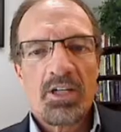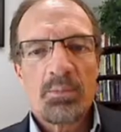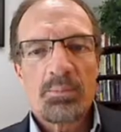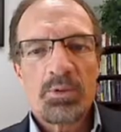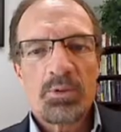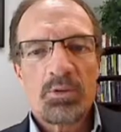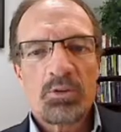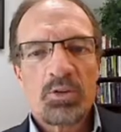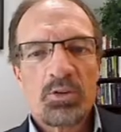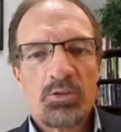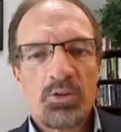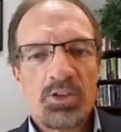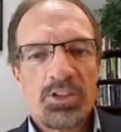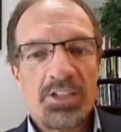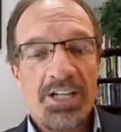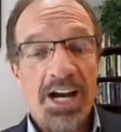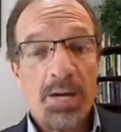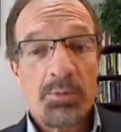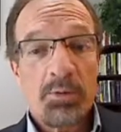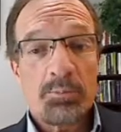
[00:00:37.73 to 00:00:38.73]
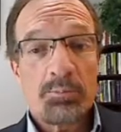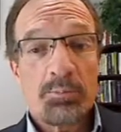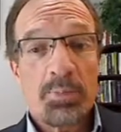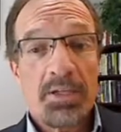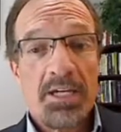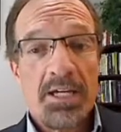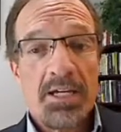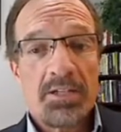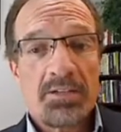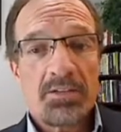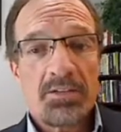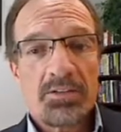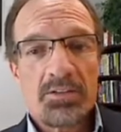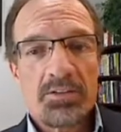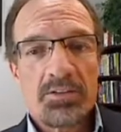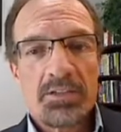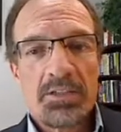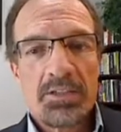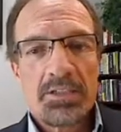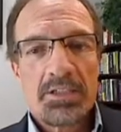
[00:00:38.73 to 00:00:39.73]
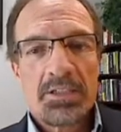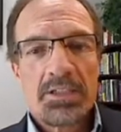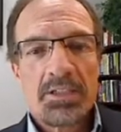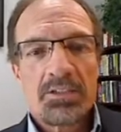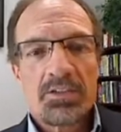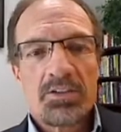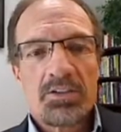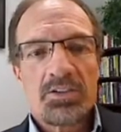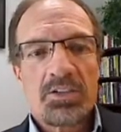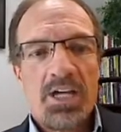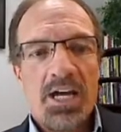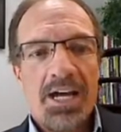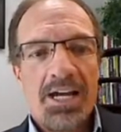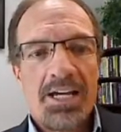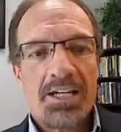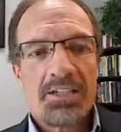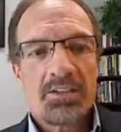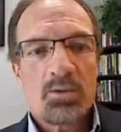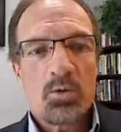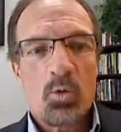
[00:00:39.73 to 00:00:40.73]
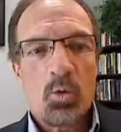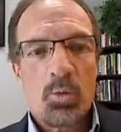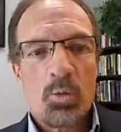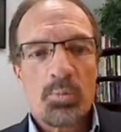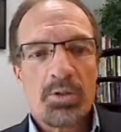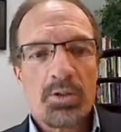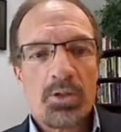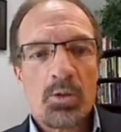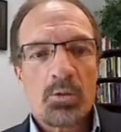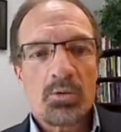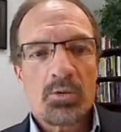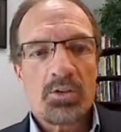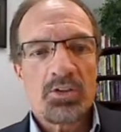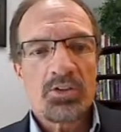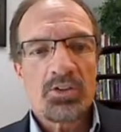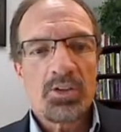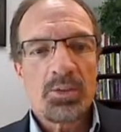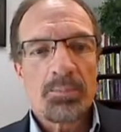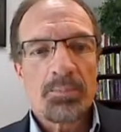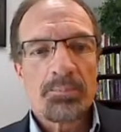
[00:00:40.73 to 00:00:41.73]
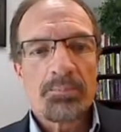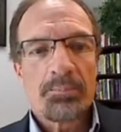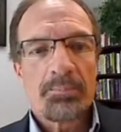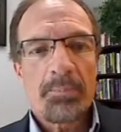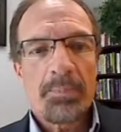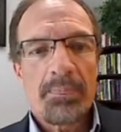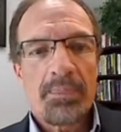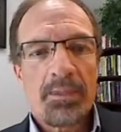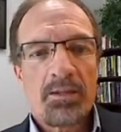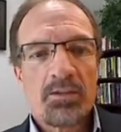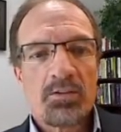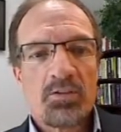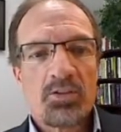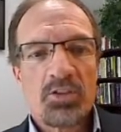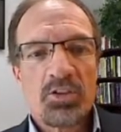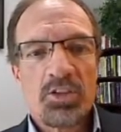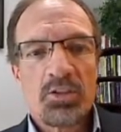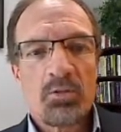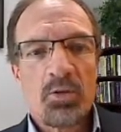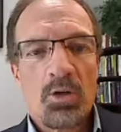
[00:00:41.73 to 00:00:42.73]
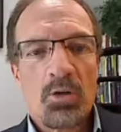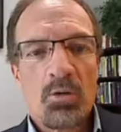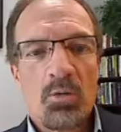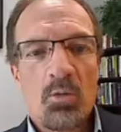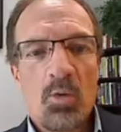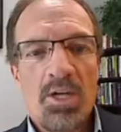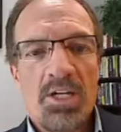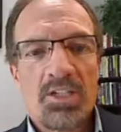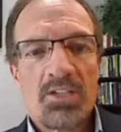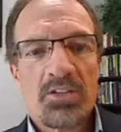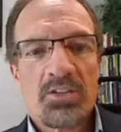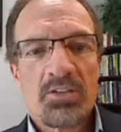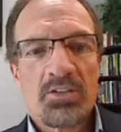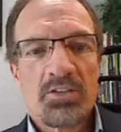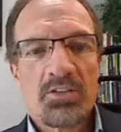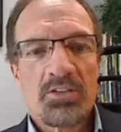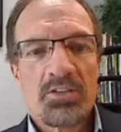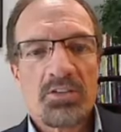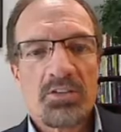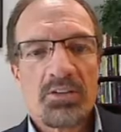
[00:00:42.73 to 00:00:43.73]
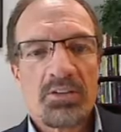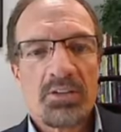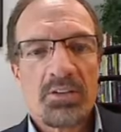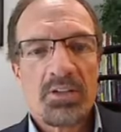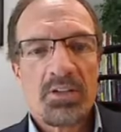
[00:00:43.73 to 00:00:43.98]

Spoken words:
abusive retirement plans, disguised corporate ownership, zero wages,